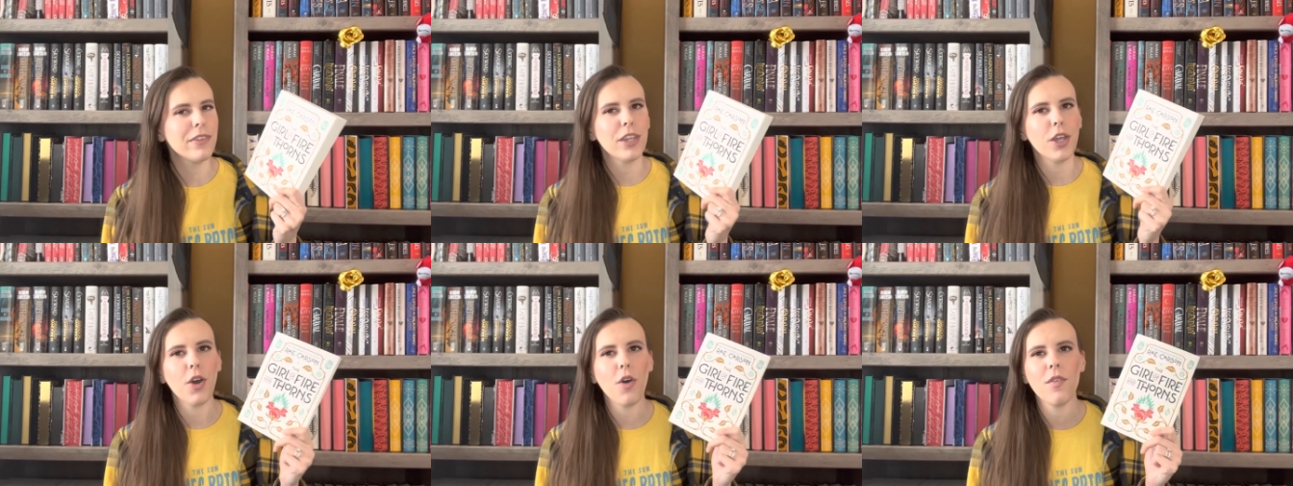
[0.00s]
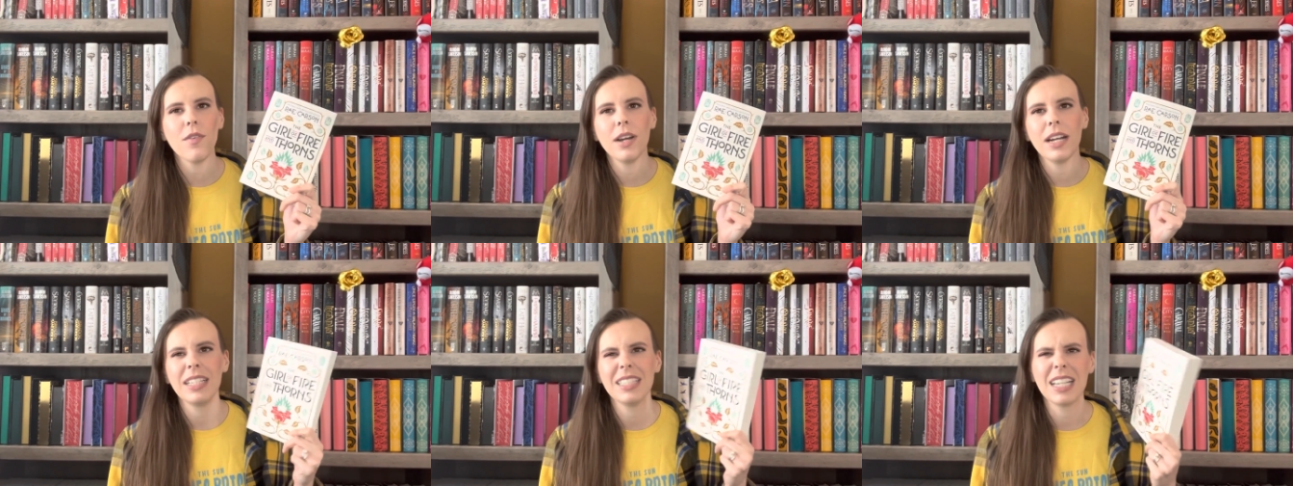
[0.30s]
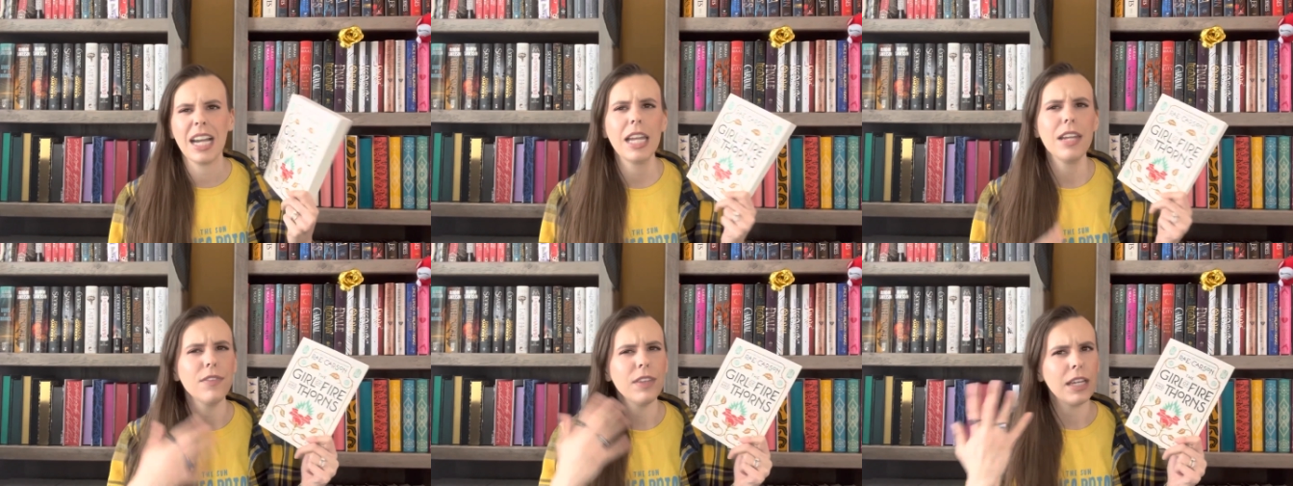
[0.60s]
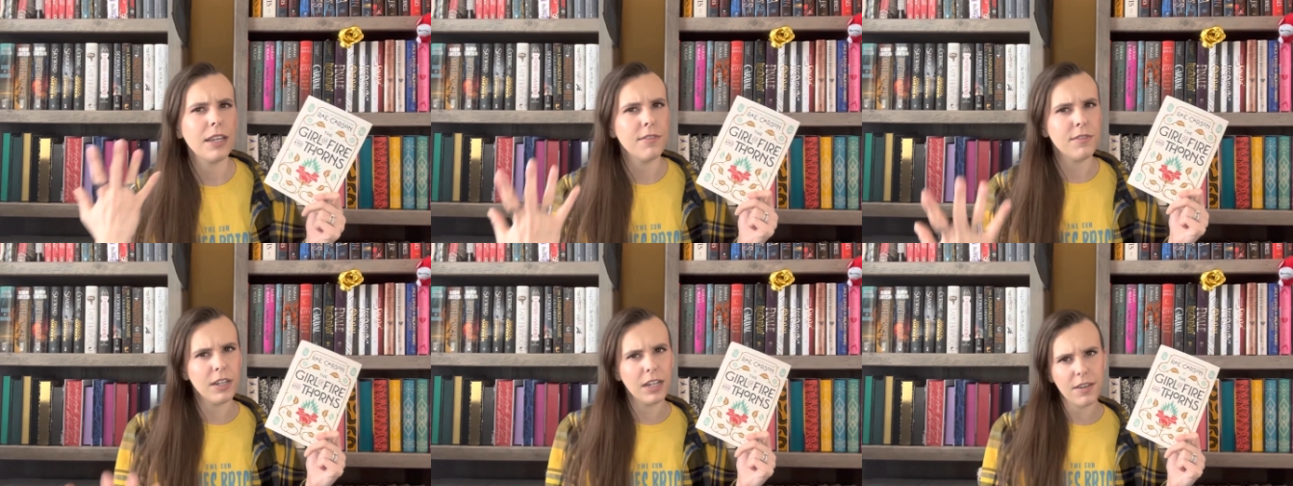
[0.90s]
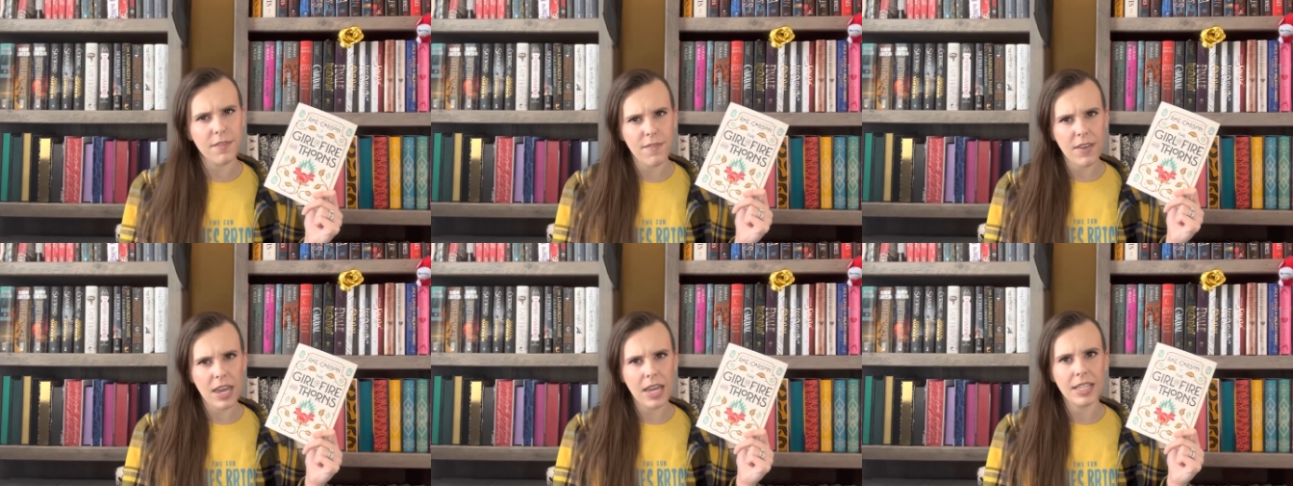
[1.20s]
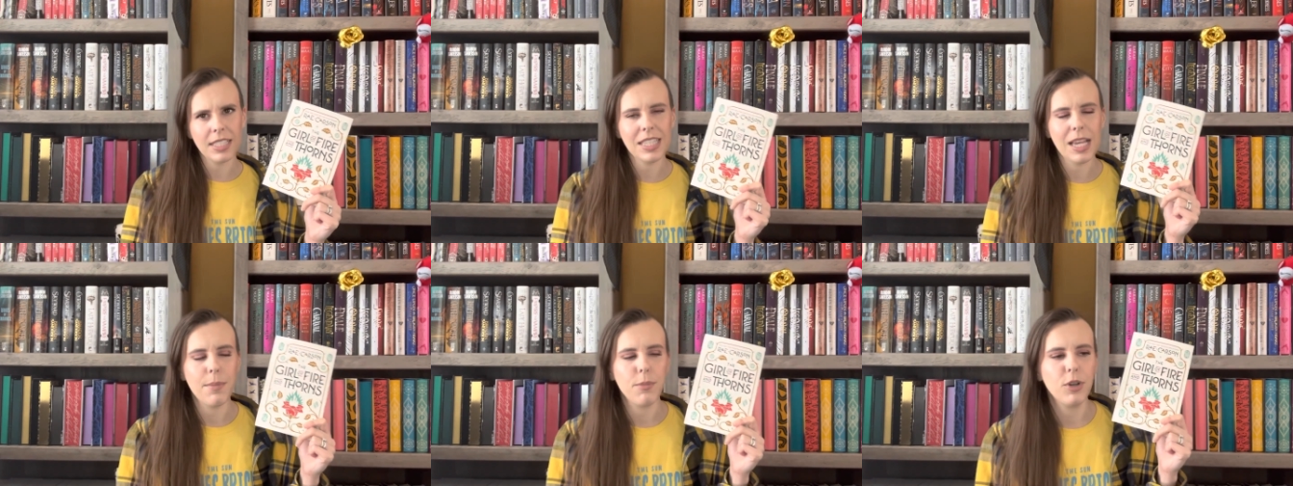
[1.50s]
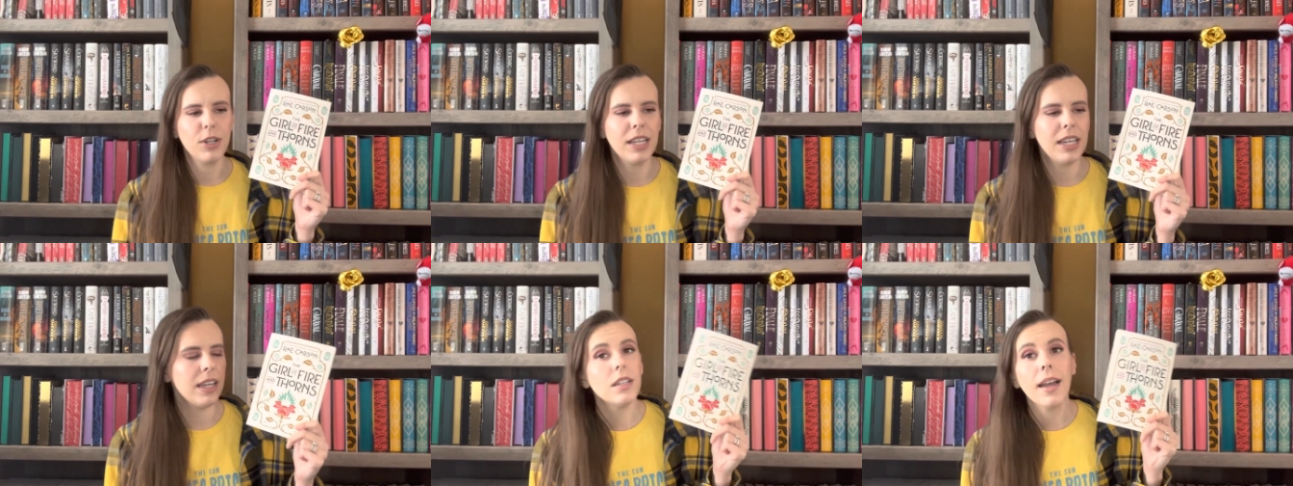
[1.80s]
though it's kind of like a very vague
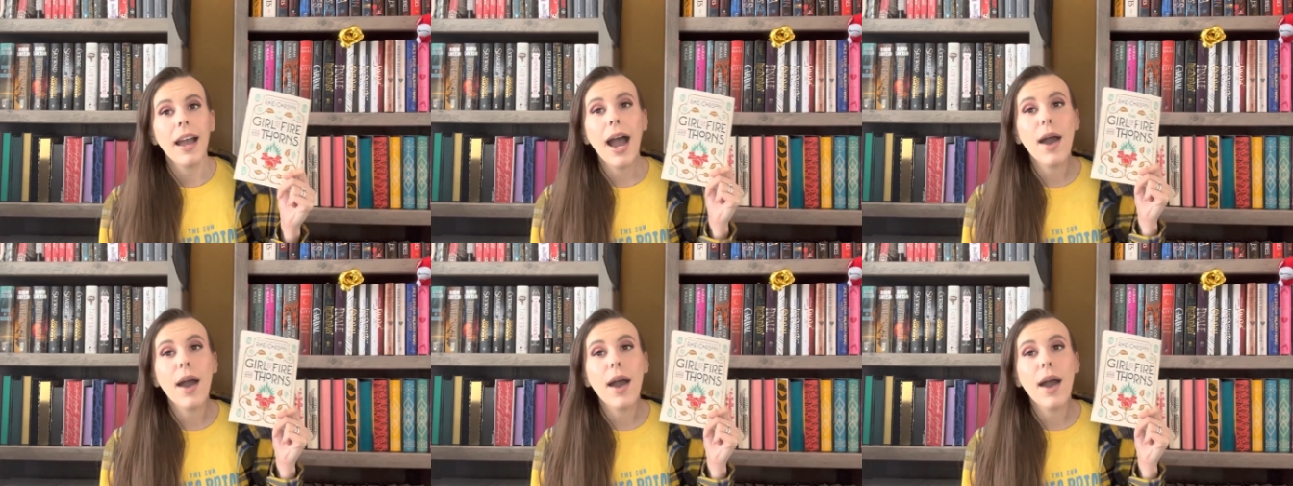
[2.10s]
summary.